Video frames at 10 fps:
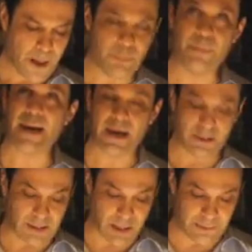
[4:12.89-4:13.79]
"I'll be
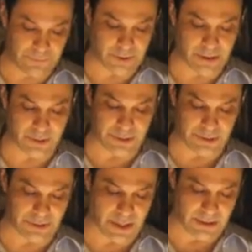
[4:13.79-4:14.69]
back in time for dinner,"
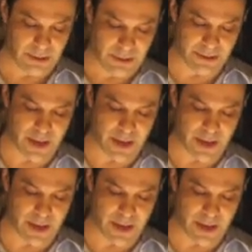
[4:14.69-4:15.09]
she said,